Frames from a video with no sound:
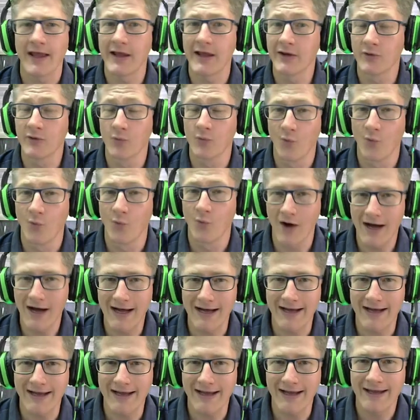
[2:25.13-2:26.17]
And
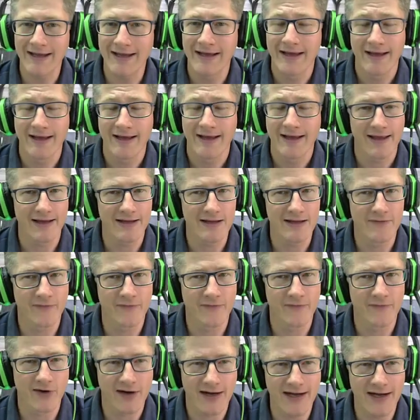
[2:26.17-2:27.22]
why had he
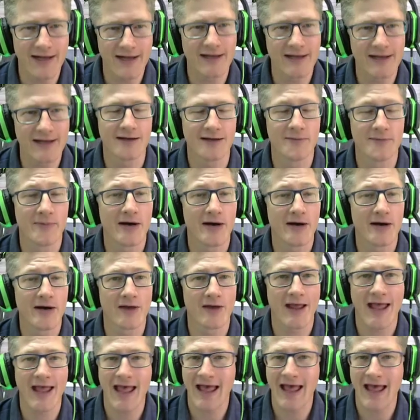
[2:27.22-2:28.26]
forgotten
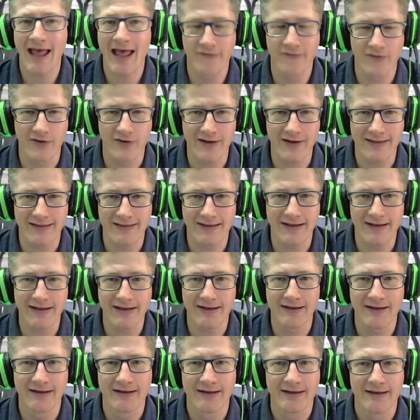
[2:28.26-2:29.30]
about
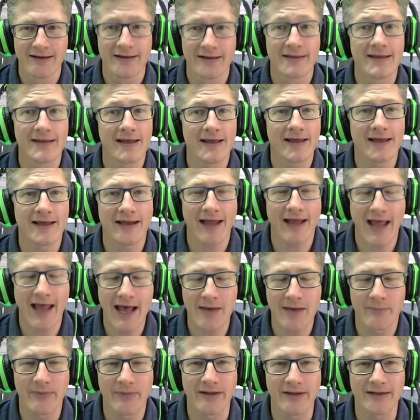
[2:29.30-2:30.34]
everything that had
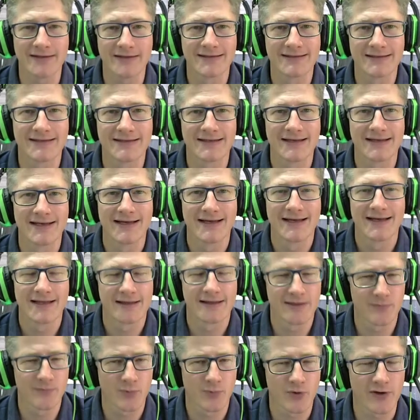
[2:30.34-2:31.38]
happened
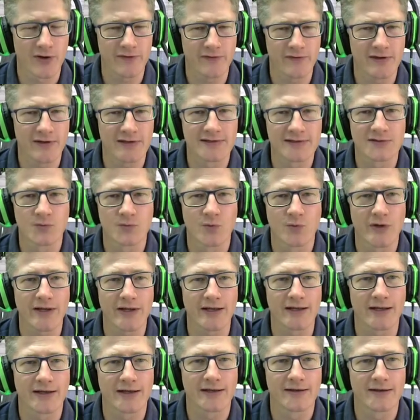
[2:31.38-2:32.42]
the previous
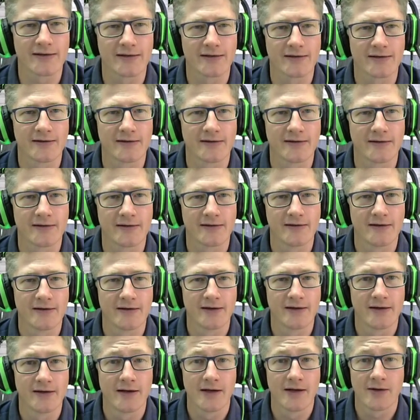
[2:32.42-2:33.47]
week?
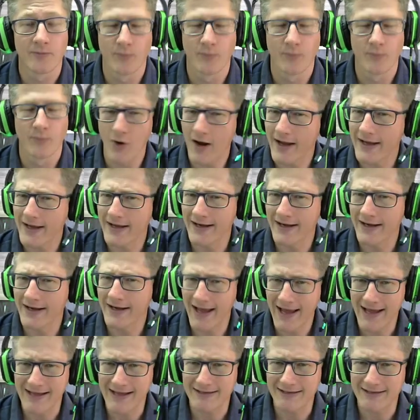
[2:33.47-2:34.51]
Bryan
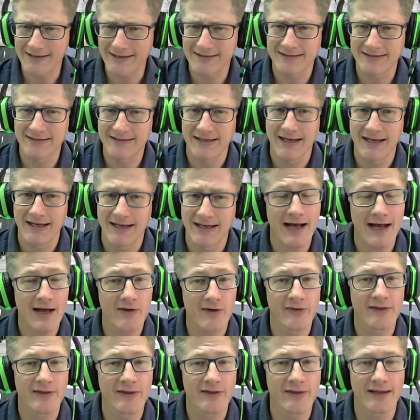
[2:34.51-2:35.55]
asked
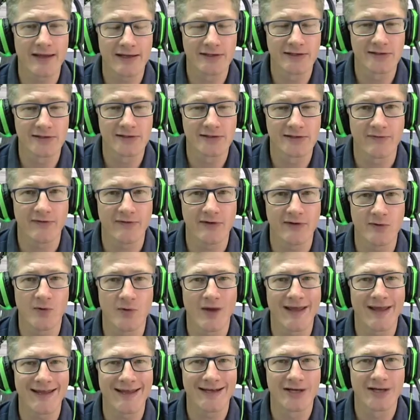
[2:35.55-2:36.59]
how the interview
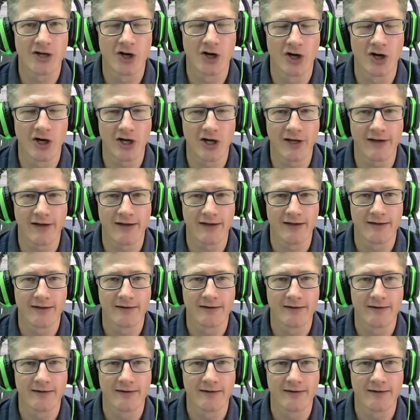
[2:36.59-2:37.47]
had gone.